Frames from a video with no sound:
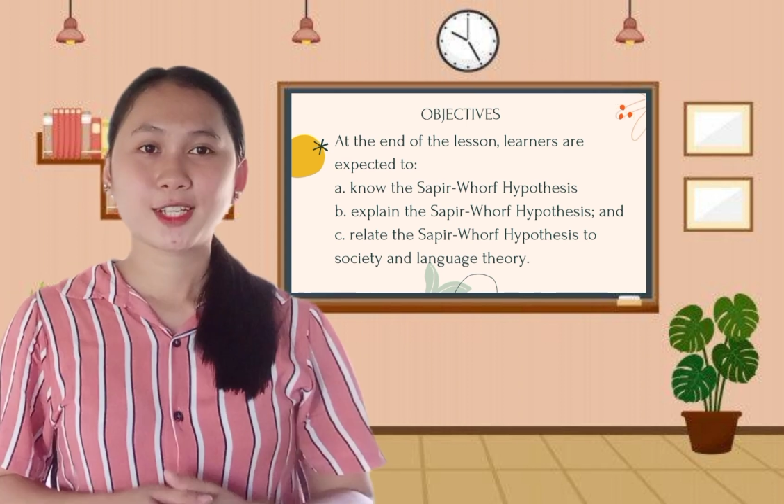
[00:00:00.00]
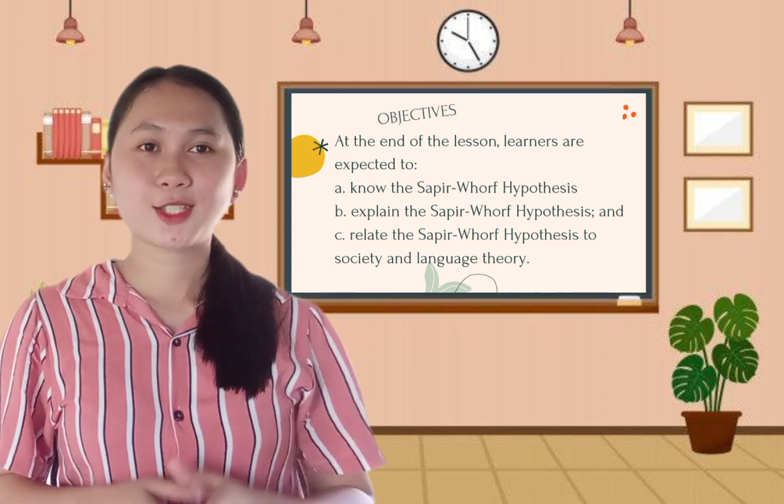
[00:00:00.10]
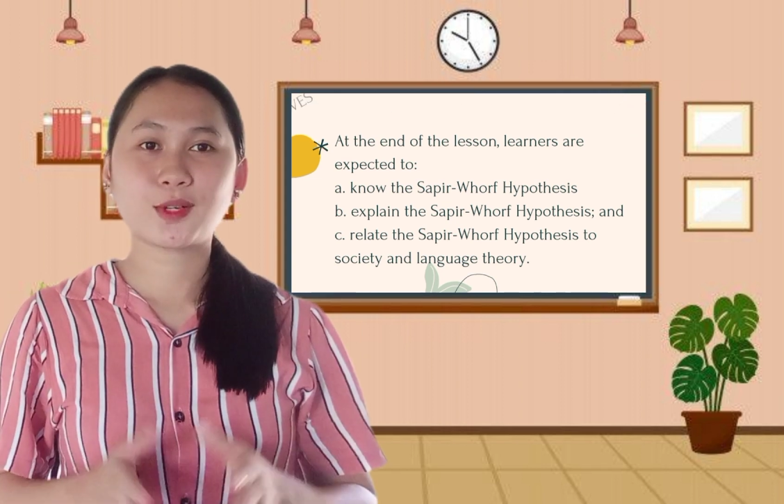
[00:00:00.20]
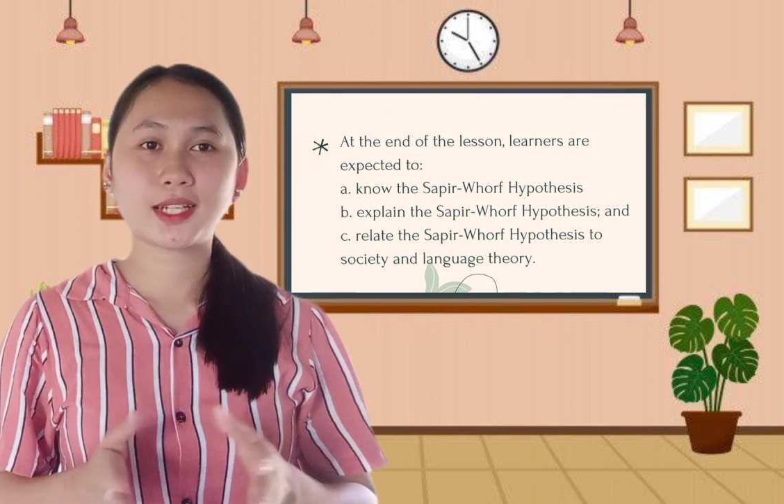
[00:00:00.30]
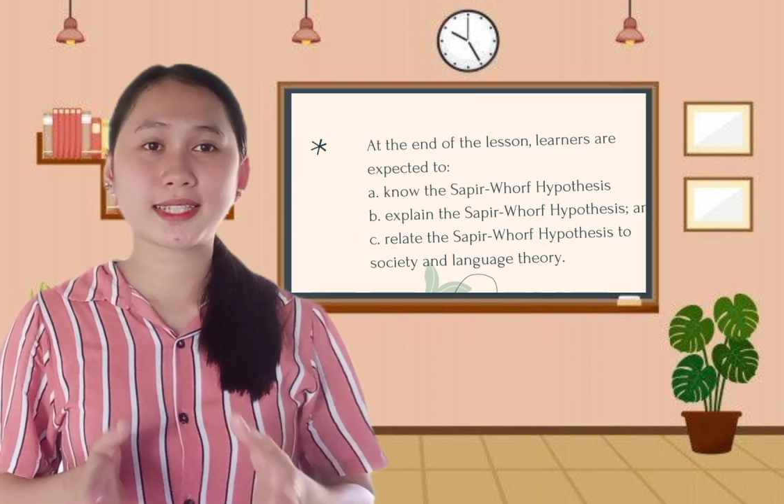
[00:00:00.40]

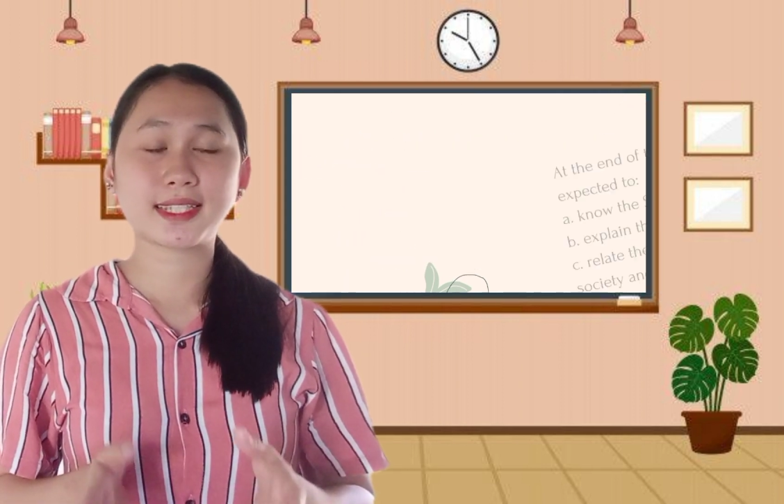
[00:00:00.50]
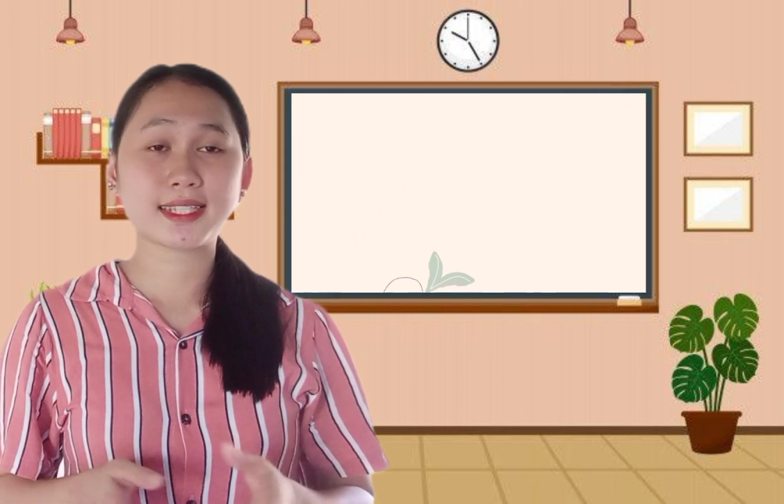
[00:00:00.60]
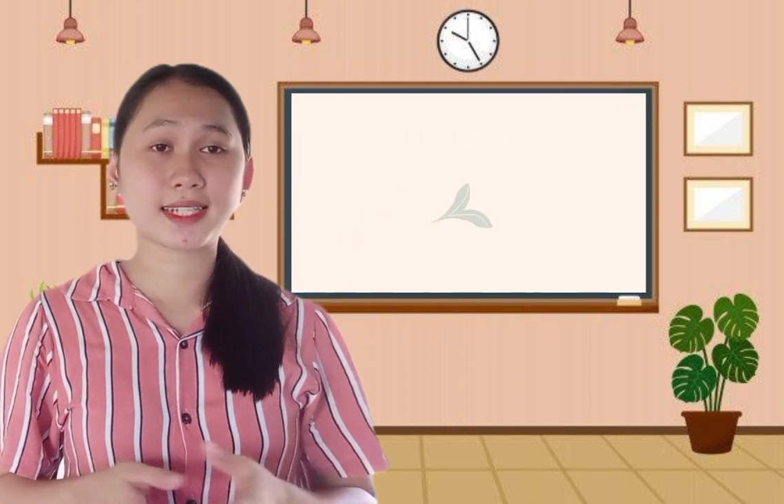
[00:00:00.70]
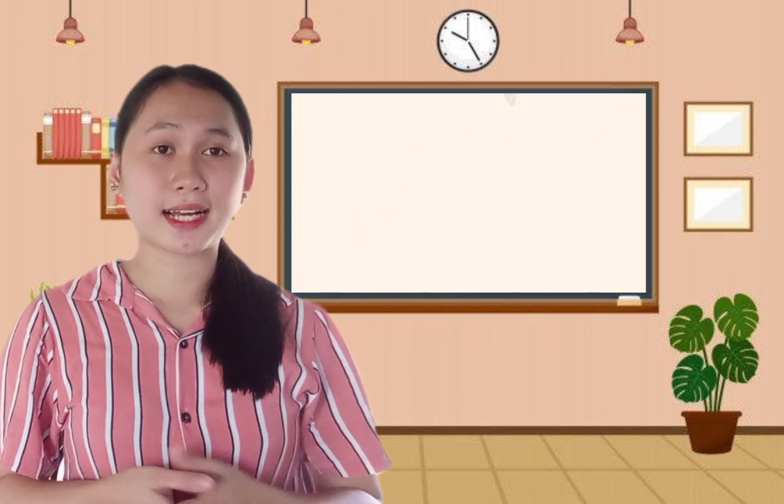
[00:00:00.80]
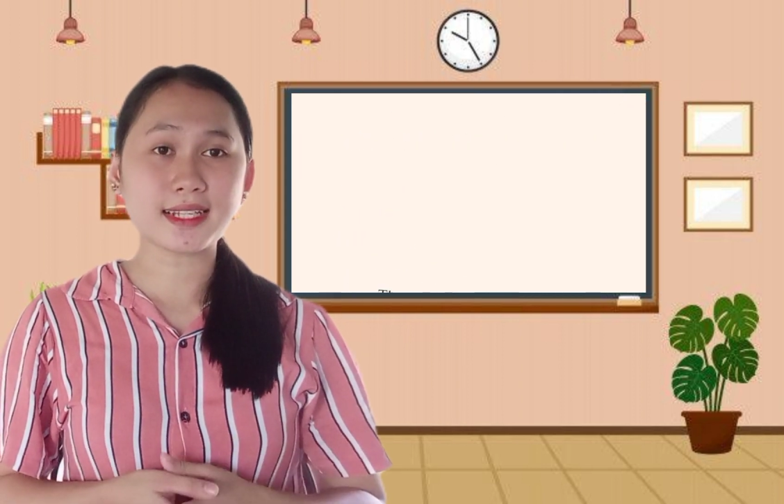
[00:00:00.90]
So let's
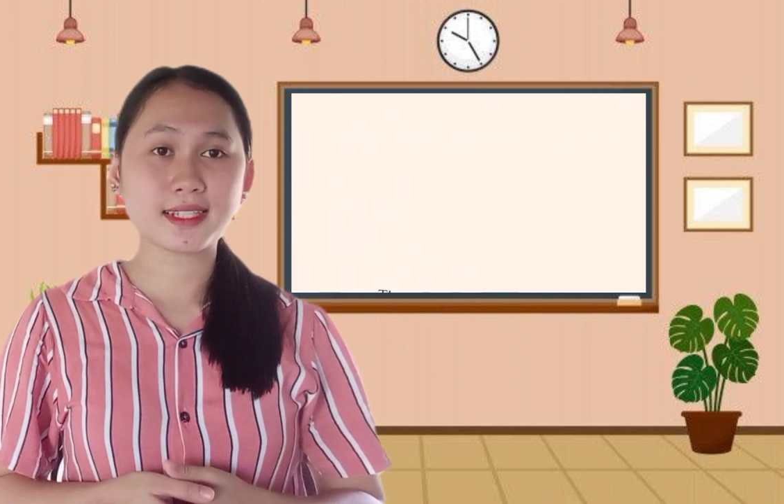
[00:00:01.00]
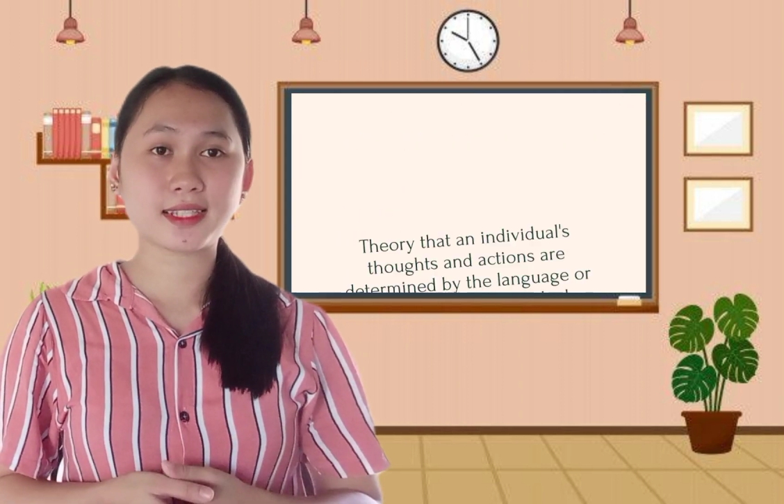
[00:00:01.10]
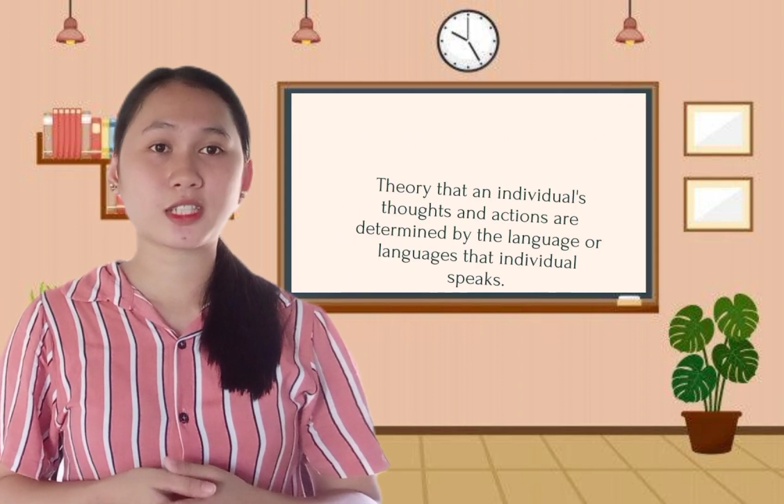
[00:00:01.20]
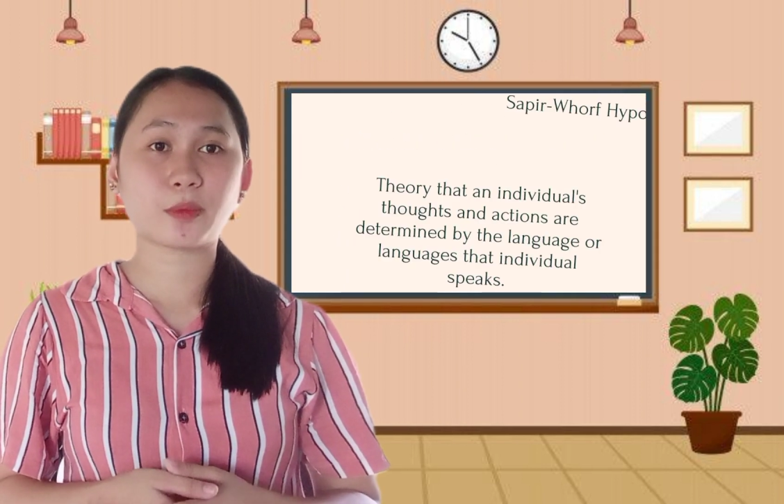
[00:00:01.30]
discuss the